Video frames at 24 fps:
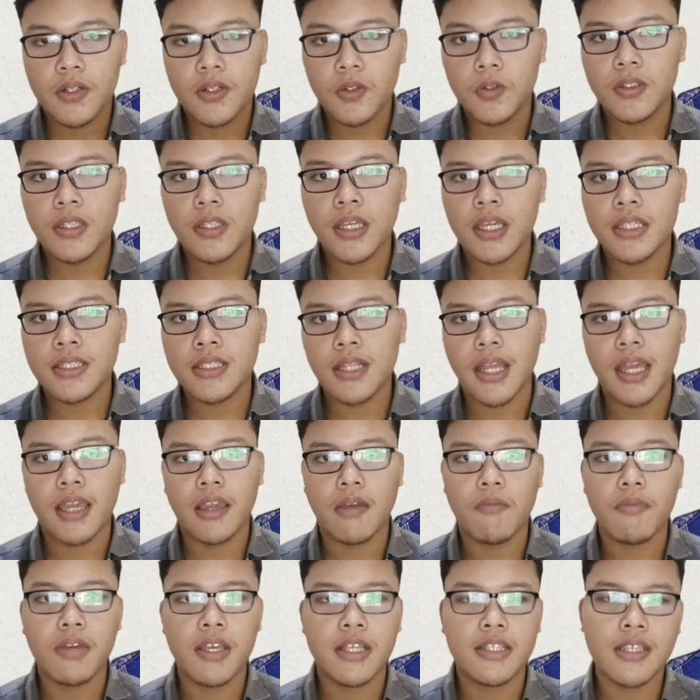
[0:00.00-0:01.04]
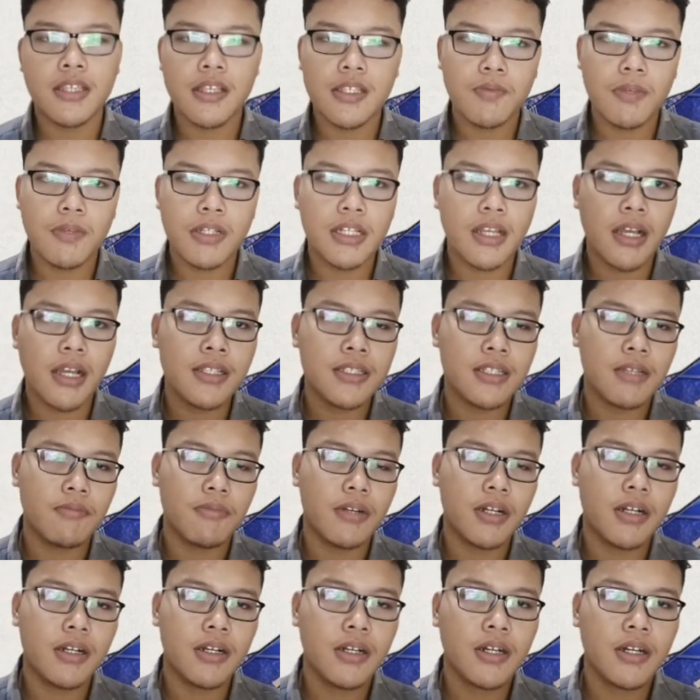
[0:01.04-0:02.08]
Duties like assessment
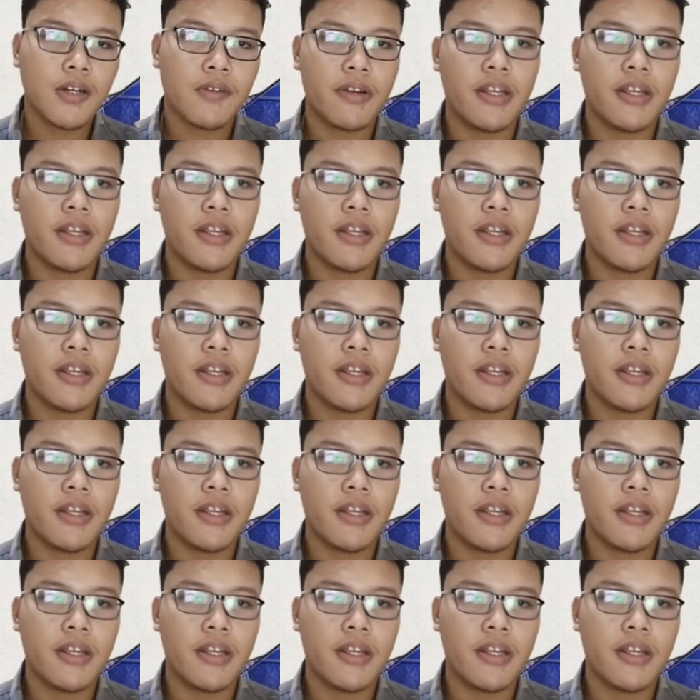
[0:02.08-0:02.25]
customer,